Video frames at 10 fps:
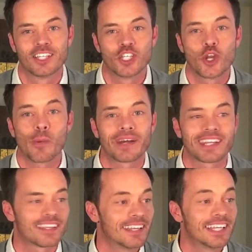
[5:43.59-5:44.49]

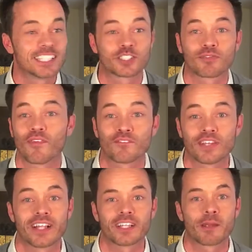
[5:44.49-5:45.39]
Nobody is
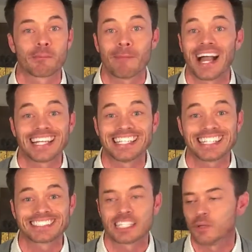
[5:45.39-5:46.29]
fulfilling my
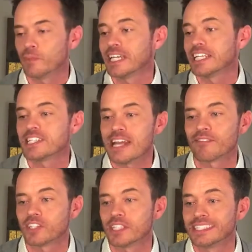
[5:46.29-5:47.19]
destiny. We each have
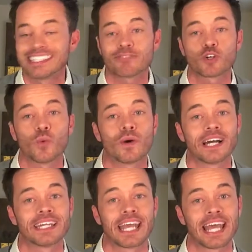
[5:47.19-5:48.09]
a different
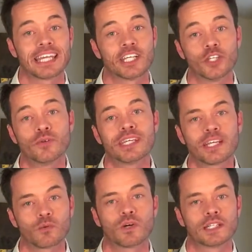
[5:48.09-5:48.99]
one and a
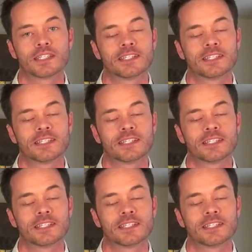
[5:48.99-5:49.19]
unique one.